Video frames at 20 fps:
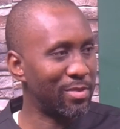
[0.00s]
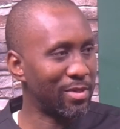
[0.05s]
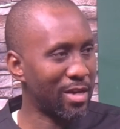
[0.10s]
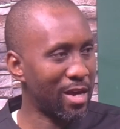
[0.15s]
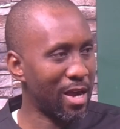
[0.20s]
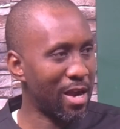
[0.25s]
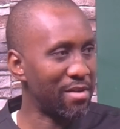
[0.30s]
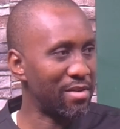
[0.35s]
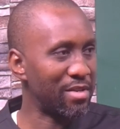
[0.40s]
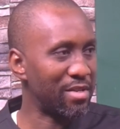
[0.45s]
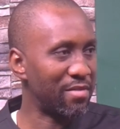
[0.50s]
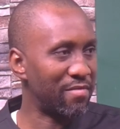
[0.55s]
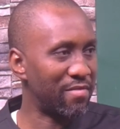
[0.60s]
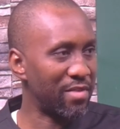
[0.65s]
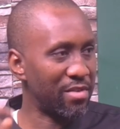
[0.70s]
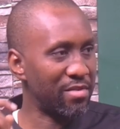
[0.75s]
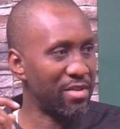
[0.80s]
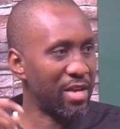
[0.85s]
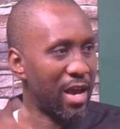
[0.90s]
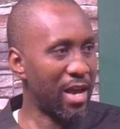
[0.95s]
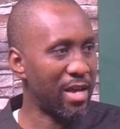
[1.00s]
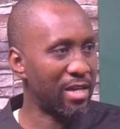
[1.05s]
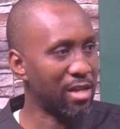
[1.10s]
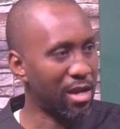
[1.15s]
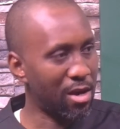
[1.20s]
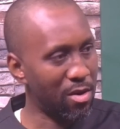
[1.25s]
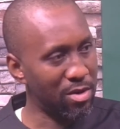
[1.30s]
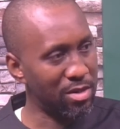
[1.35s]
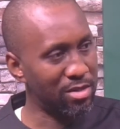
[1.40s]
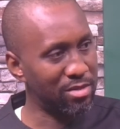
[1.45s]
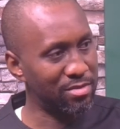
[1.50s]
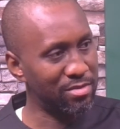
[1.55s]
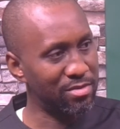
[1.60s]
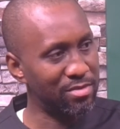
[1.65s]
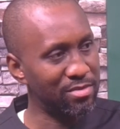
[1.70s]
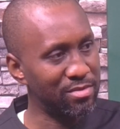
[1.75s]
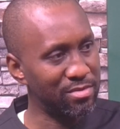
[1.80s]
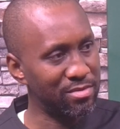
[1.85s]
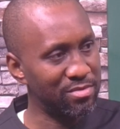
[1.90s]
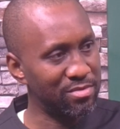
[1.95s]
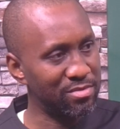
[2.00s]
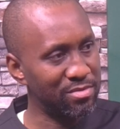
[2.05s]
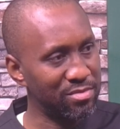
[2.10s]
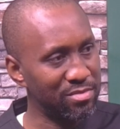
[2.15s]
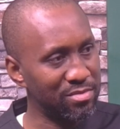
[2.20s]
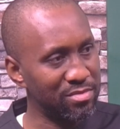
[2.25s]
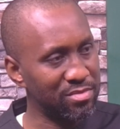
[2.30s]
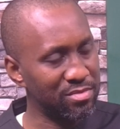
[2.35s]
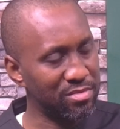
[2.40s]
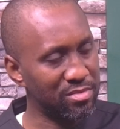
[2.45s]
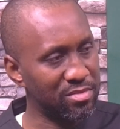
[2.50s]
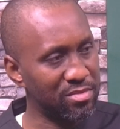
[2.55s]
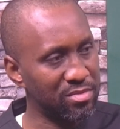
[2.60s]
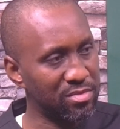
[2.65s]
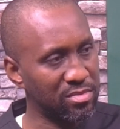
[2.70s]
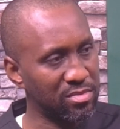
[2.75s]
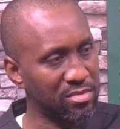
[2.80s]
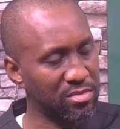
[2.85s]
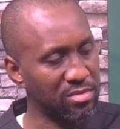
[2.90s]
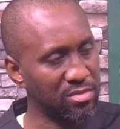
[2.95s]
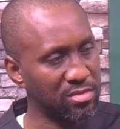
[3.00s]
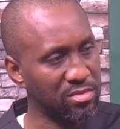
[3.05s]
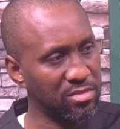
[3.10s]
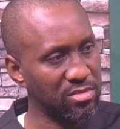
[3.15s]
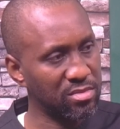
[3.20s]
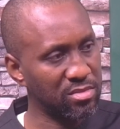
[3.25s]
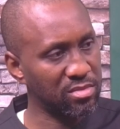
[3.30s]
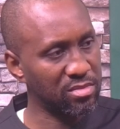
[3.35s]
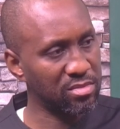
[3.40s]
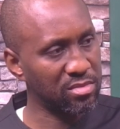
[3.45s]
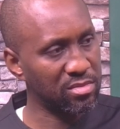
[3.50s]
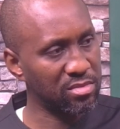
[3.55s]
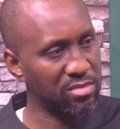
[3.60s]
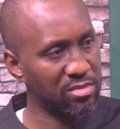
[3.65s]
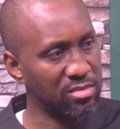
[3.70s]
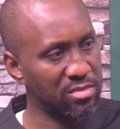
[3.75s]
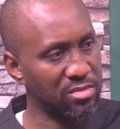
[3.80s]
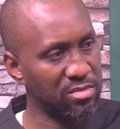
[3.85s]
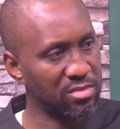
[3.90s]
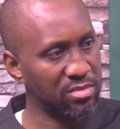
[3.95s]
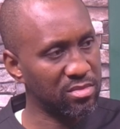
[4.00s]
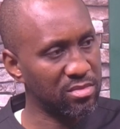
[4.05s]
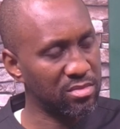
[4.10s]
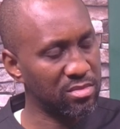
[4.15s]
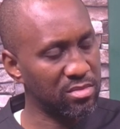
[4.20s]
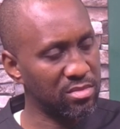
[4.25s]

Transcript: carrying a very high tower? Uh, well, well, these, these the